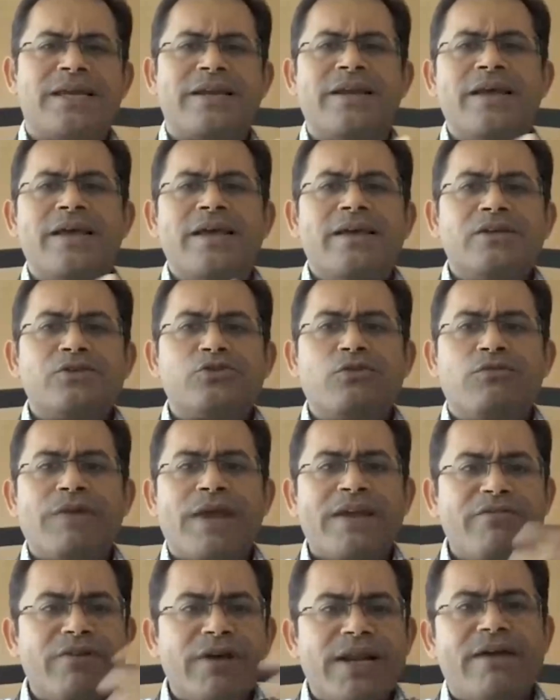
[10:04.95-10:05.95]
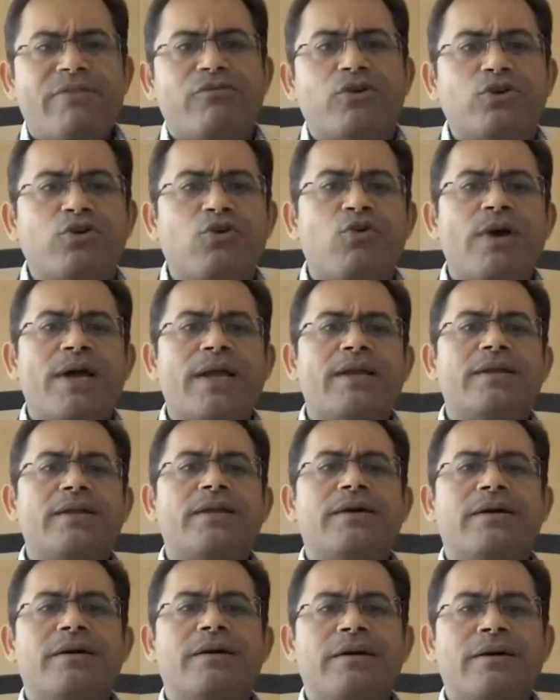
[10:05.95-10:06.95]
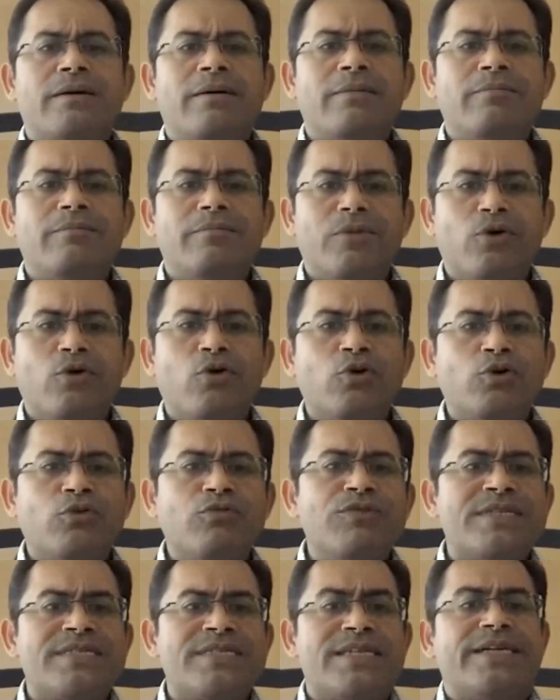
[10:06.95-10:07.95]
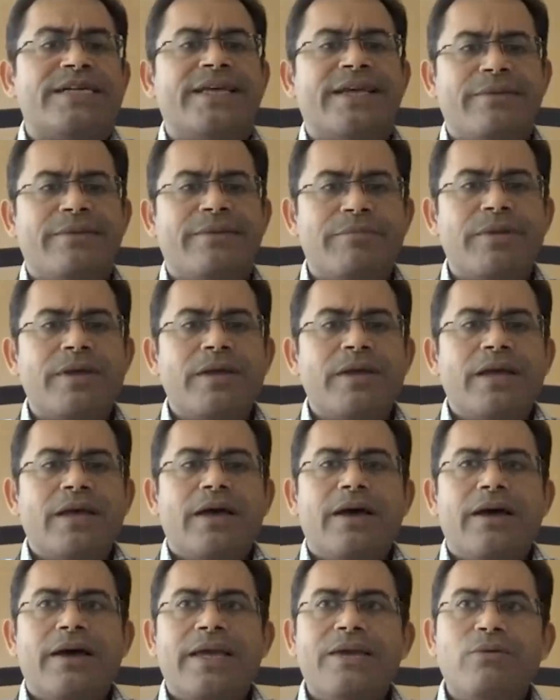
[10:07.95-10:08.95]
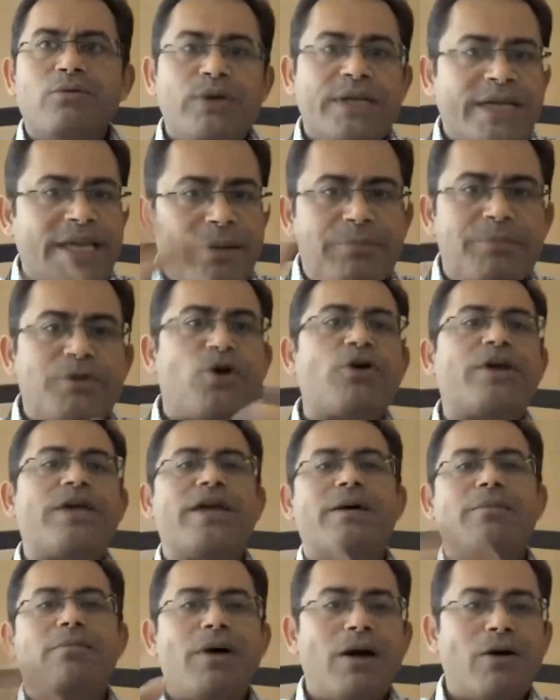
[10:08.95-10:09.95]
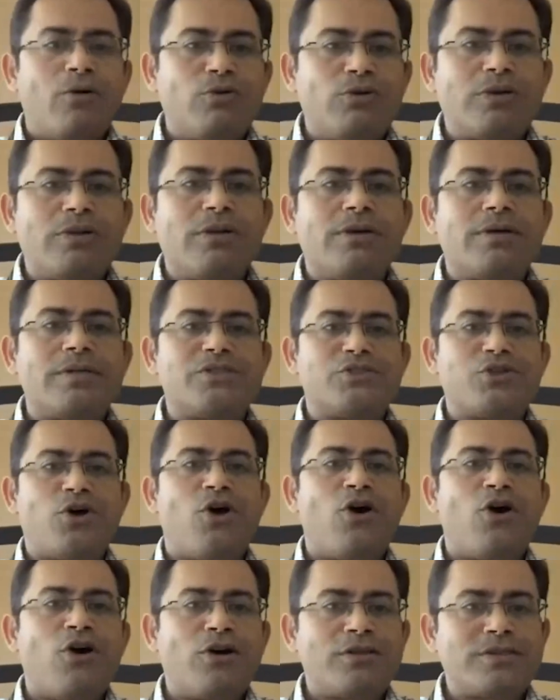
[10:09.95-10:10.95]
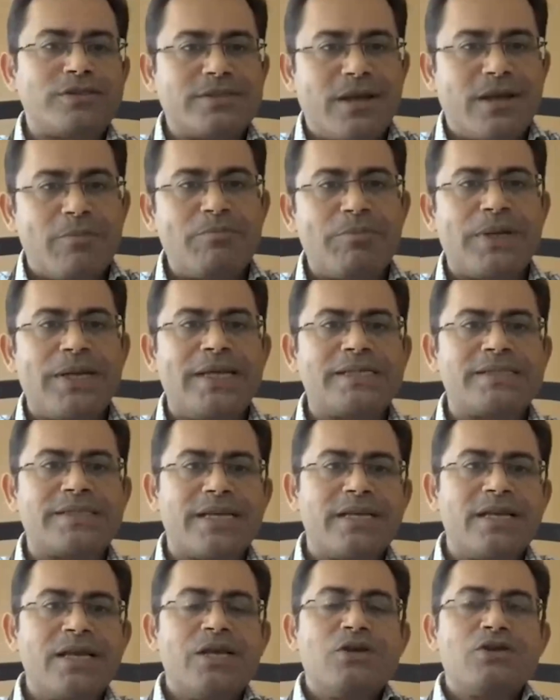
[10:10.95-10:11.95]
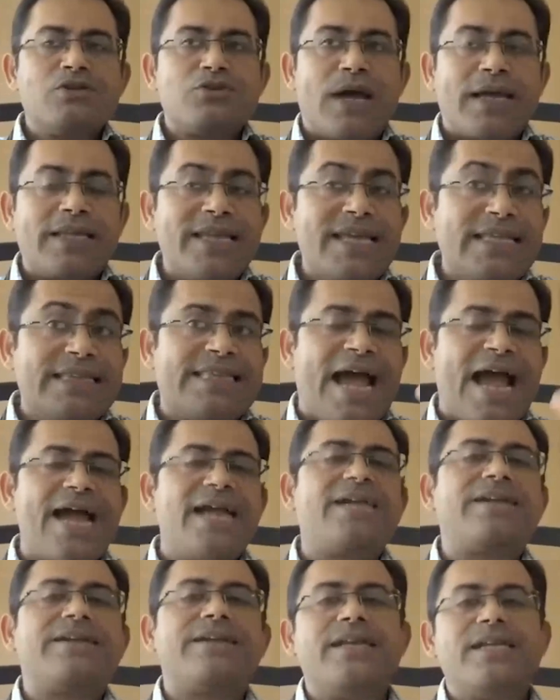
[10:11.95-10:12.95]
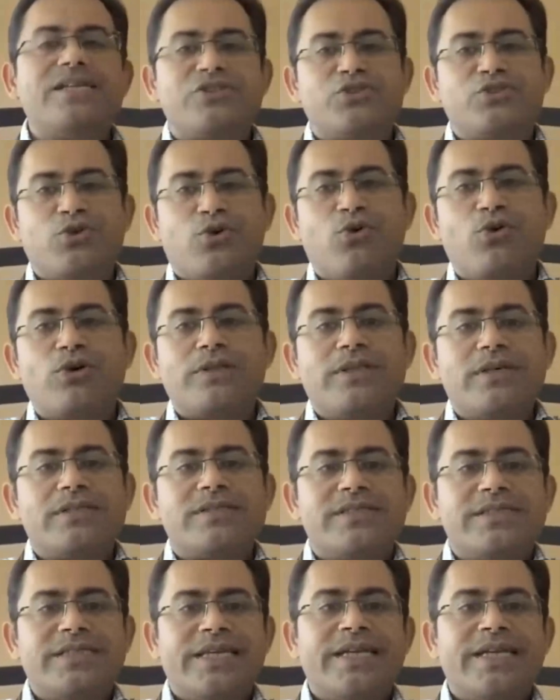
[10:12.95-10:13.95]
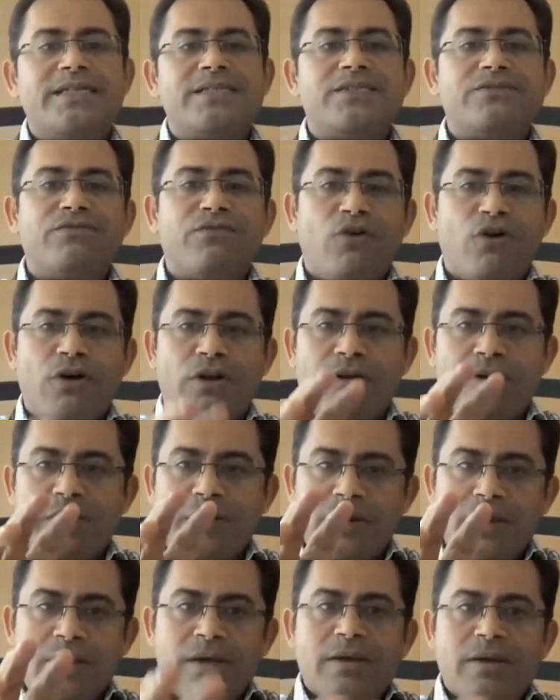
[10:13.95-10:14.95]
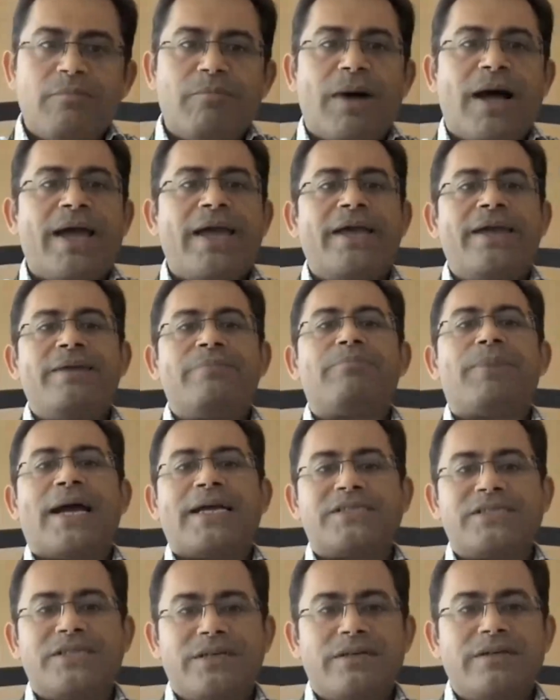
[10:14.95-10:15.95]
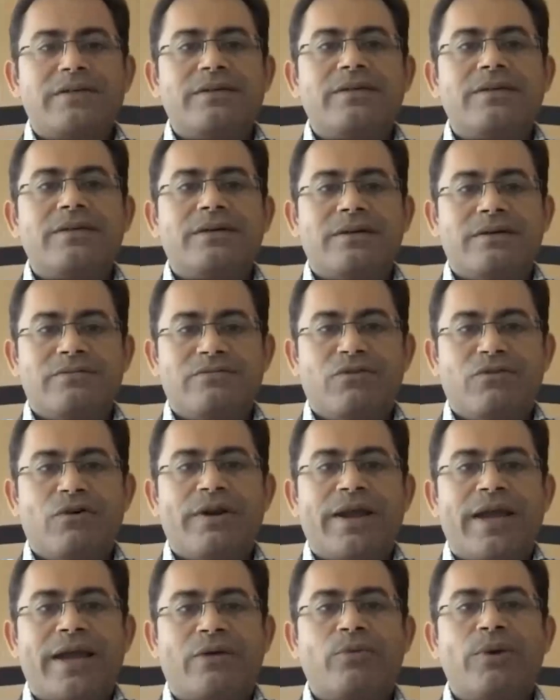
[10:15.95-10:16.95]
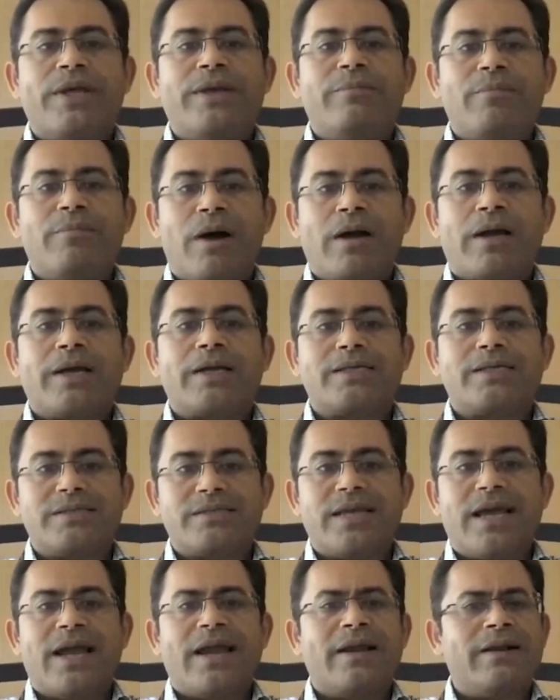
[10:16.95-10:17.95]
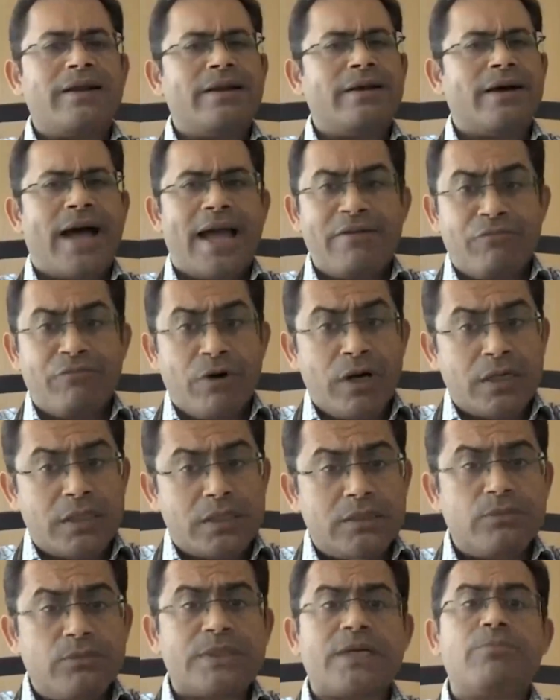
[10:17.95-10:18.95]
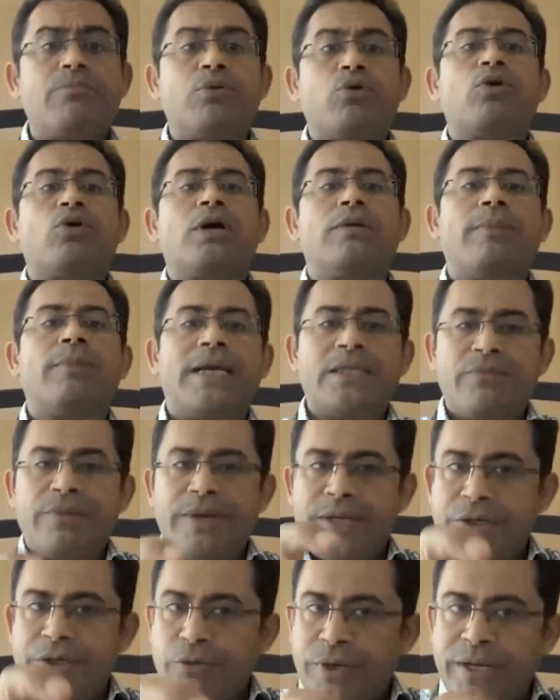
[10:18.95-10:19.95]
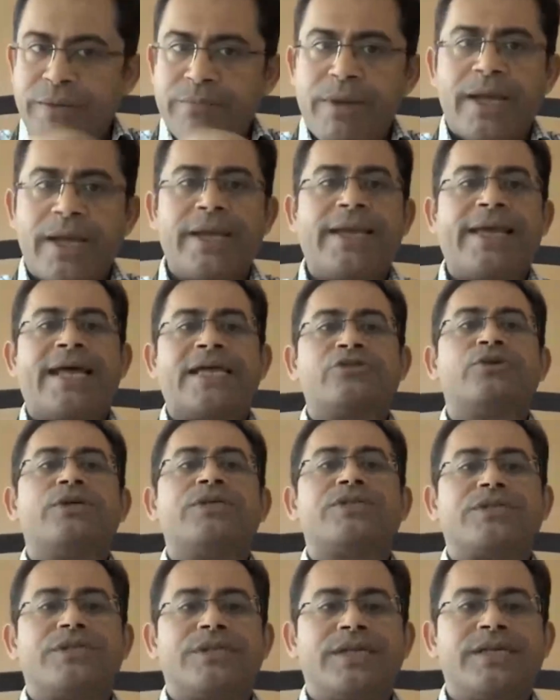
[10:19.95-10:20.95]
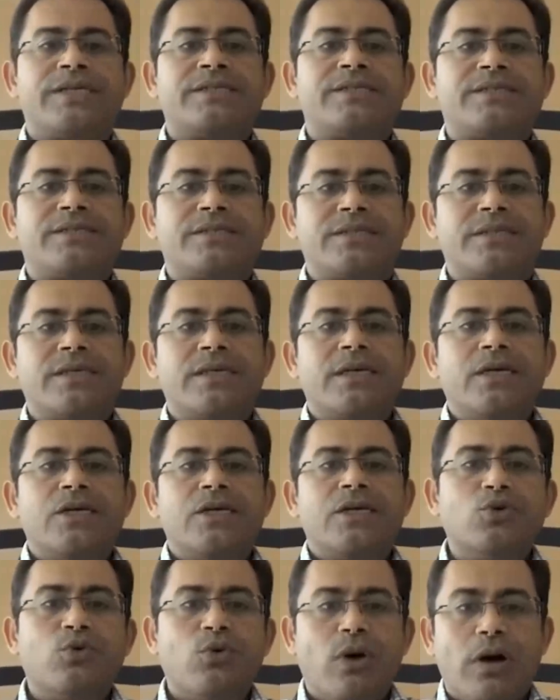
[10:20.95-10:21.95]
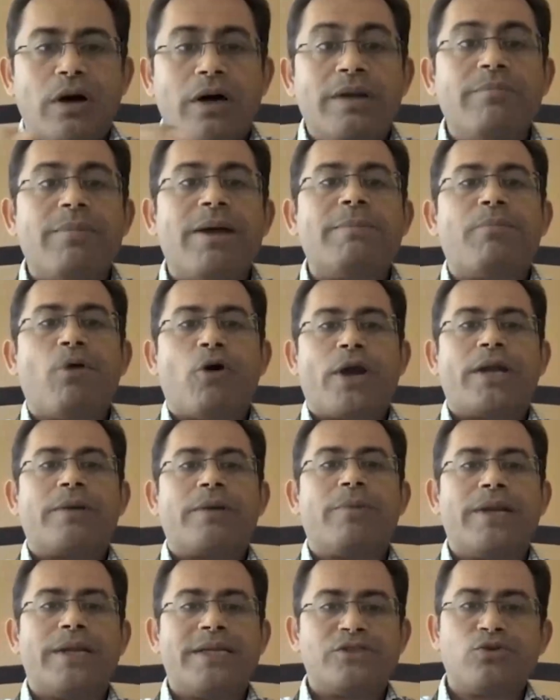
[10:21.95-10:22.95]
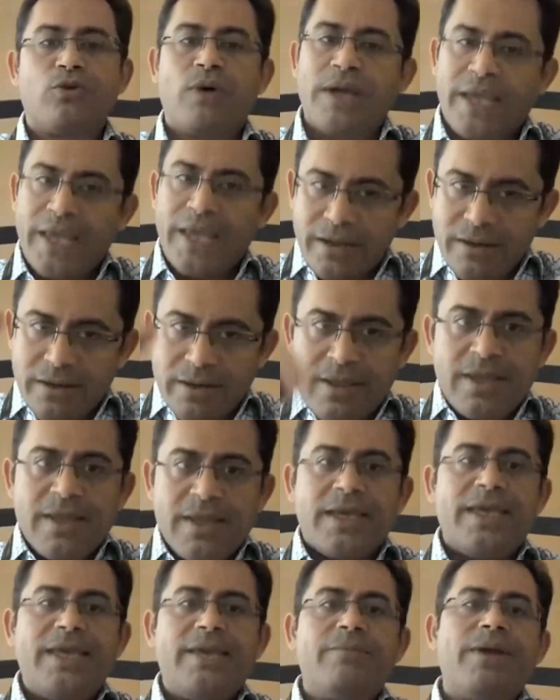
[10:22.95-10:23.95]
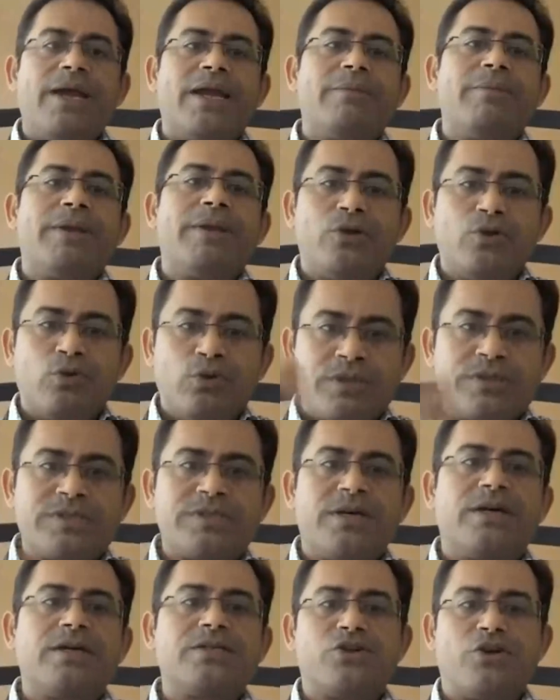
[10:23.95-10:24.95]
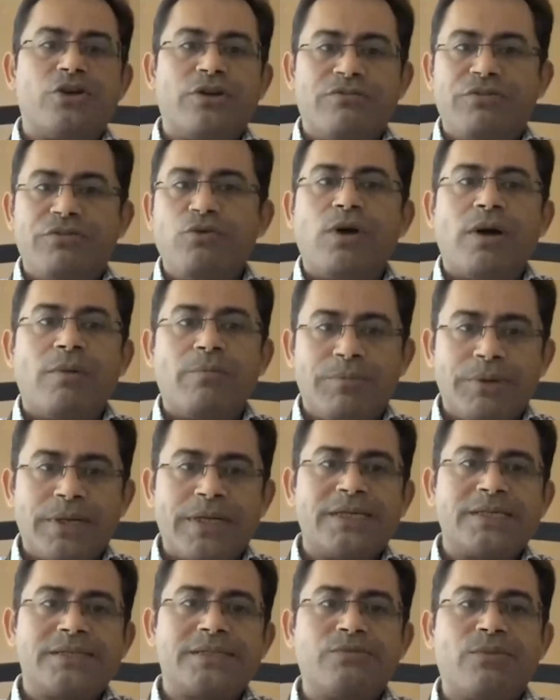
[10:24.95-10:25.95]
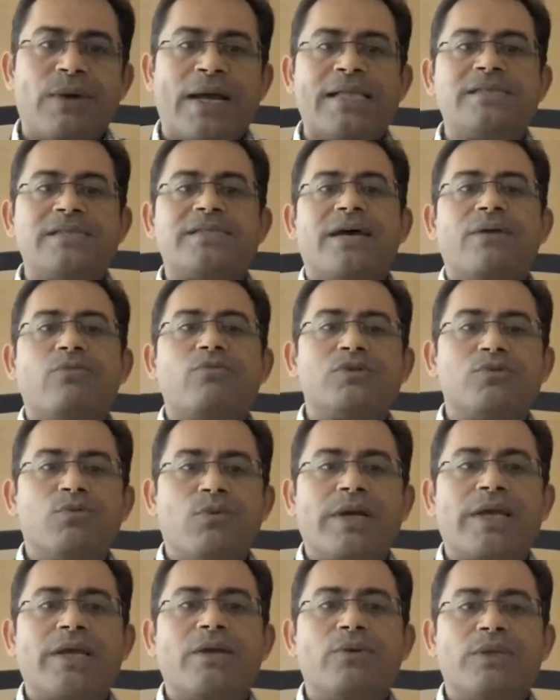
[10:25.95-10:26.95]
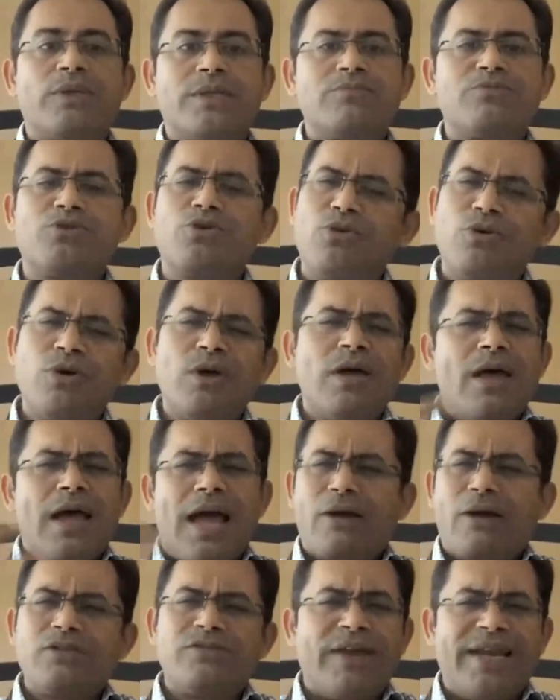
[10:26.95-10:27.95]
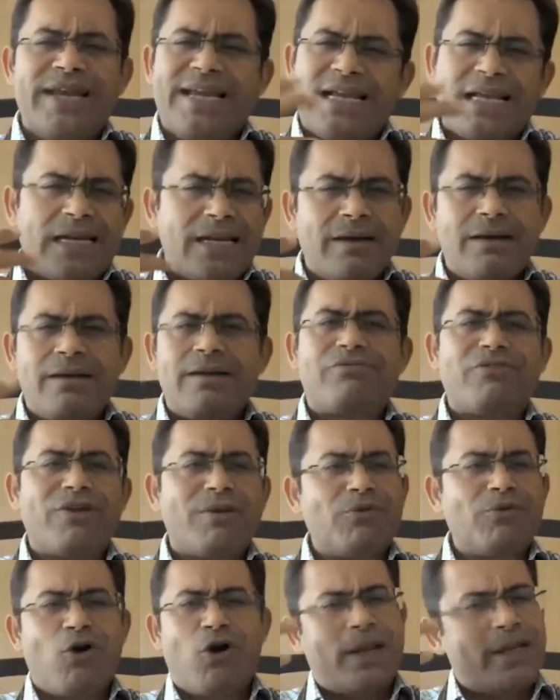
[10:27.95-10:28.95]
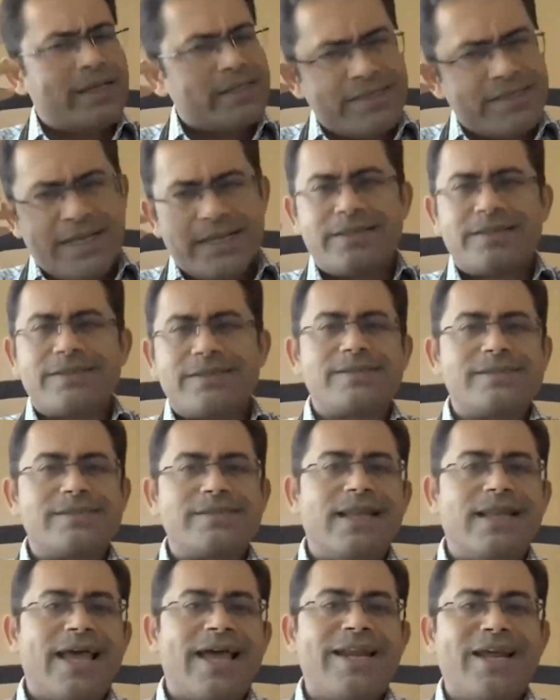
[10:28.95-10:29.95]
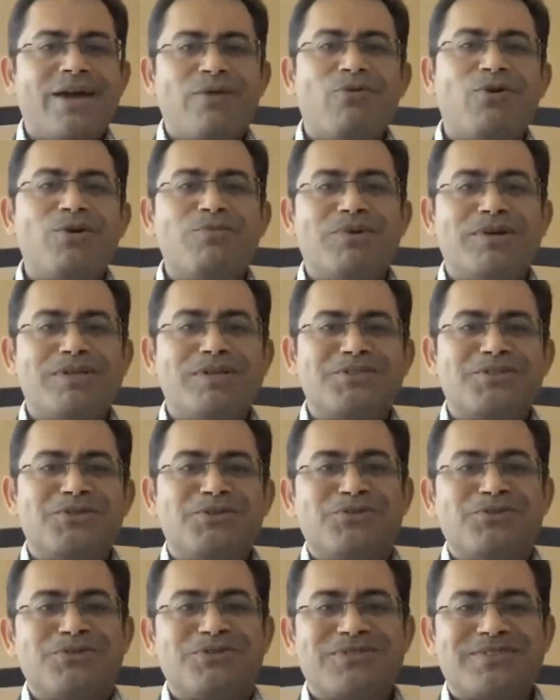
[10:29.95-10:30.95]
And so whenever I would go and go to visit him, he would keep talking about stocks, companies. And so I think that really sowed the seeds for my passion for equity markets. And I worked with a broker, by the way, during my graduation days to earn my pocket money. So again, he made me do research on a few companies whilst I was working with him. So I was very clear from college that this is the line I want to pursue.